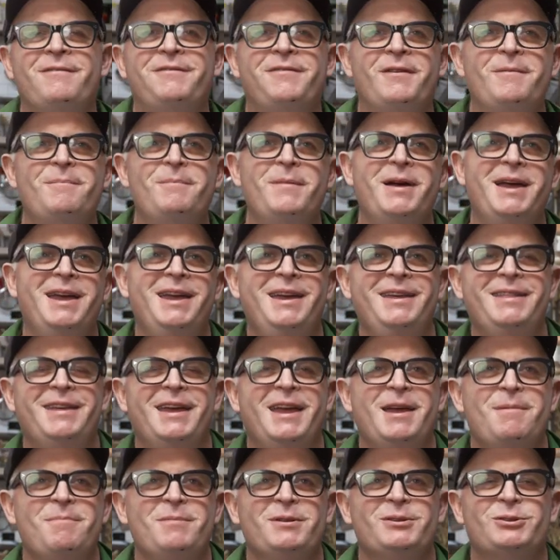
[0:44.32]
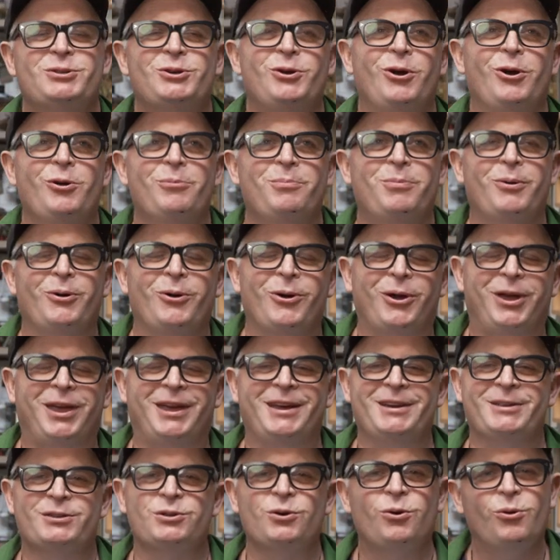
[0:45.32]
For me, the Edmonds Cookbook
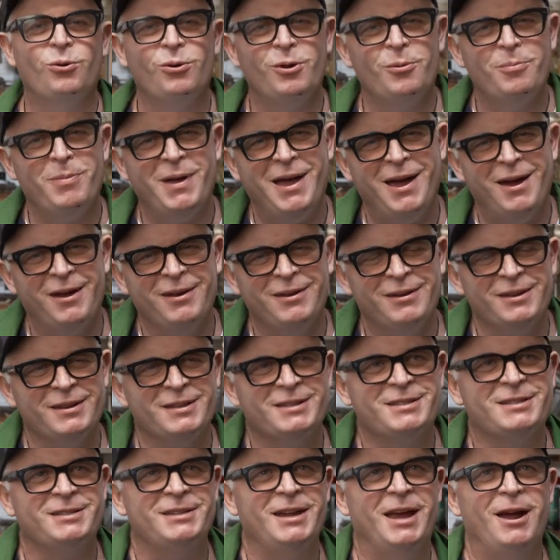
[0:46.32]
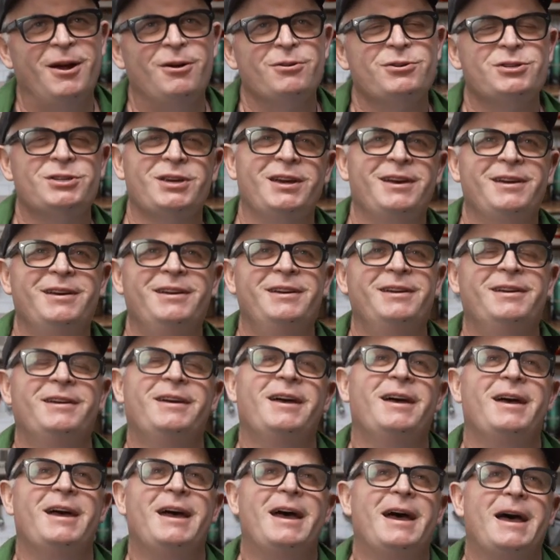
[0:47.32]
is all about nostalgia.
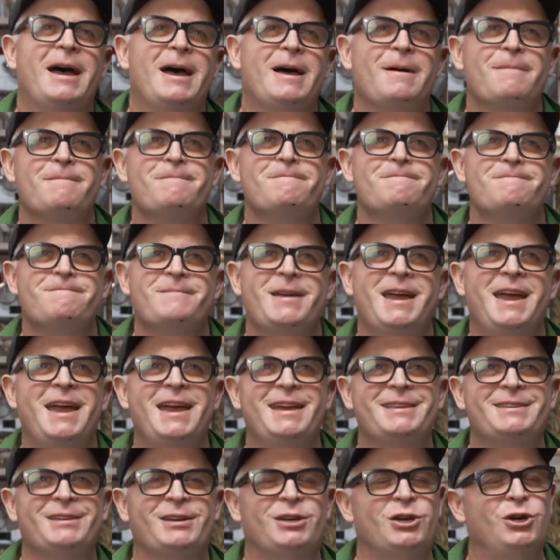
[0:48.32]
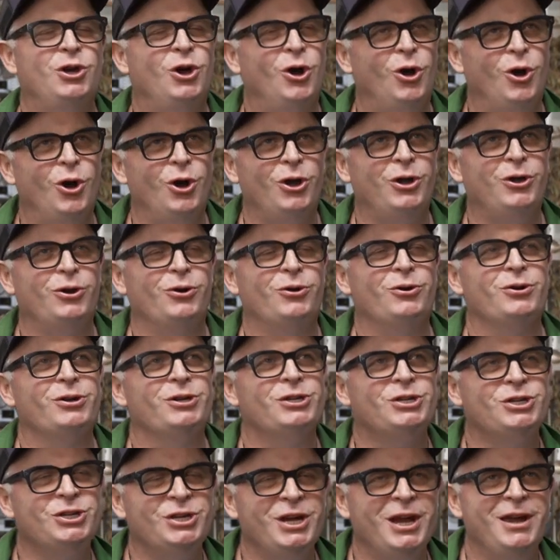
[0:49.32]
Um, as a cook or a
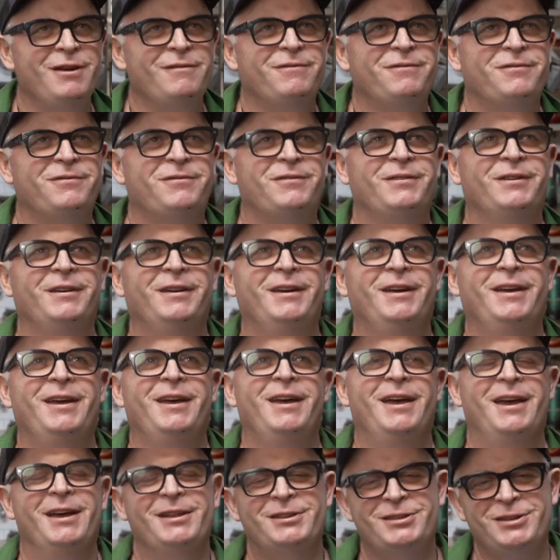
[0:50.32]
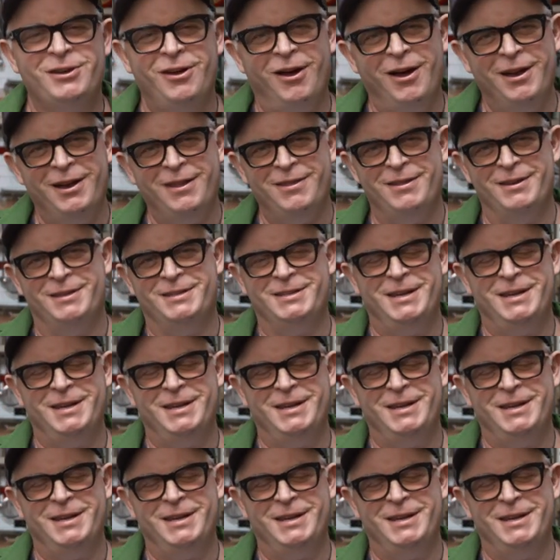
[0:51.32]
chef, it's kind of the